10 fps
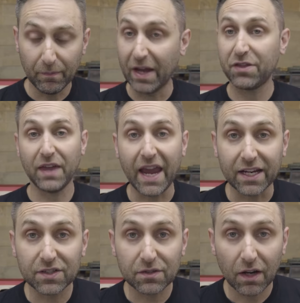My
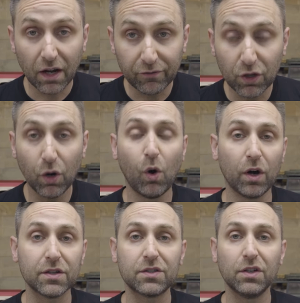thanks, of
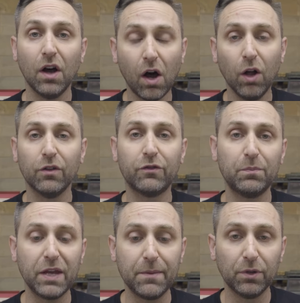course, to all of
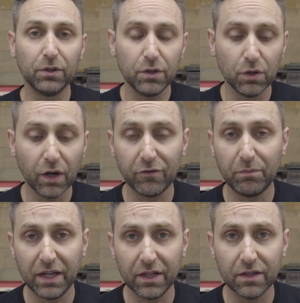the people who
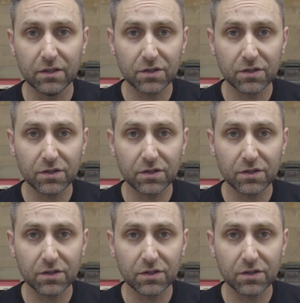have been